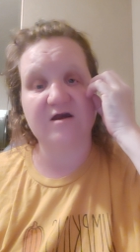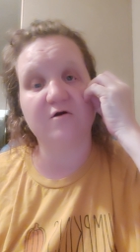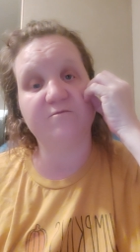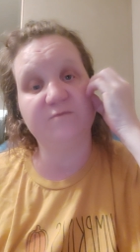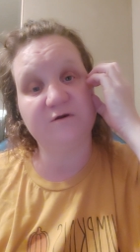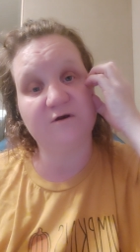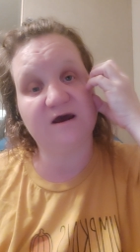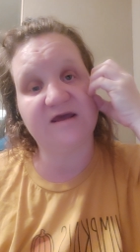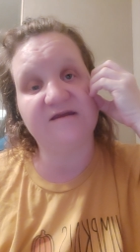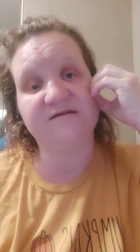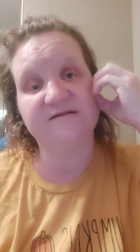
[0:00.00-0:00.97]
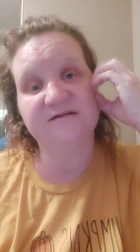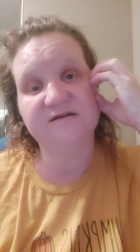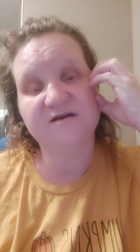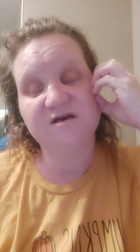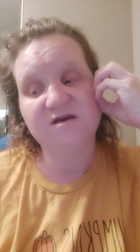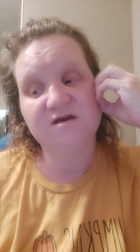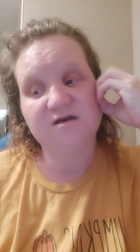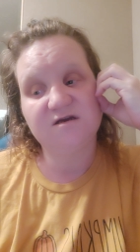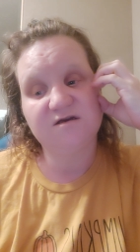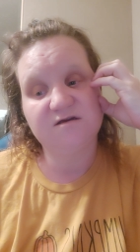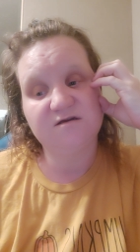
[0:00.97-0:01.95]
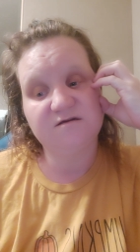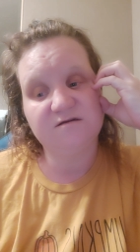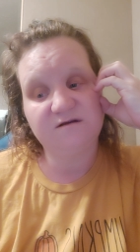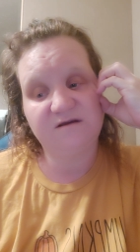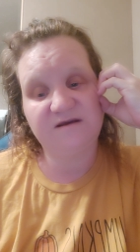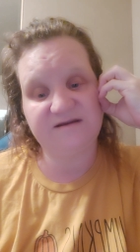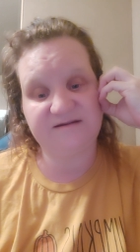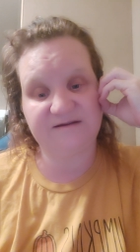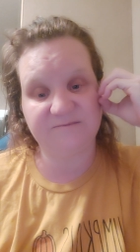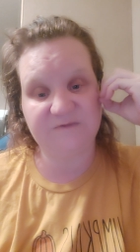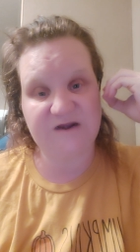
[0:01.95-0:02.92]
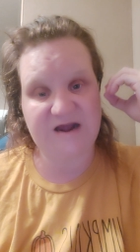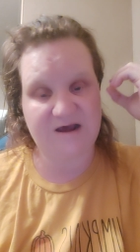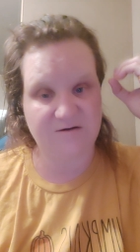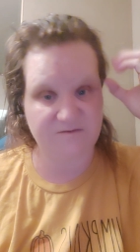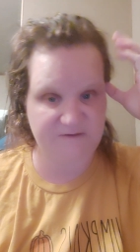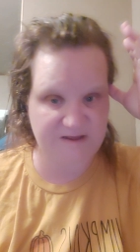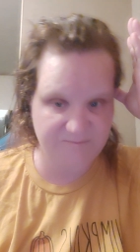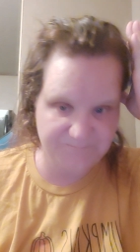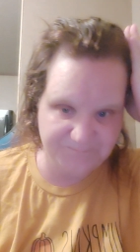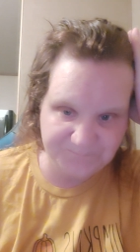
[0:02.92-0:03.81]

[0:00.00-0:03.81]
hope you guys get something out of it.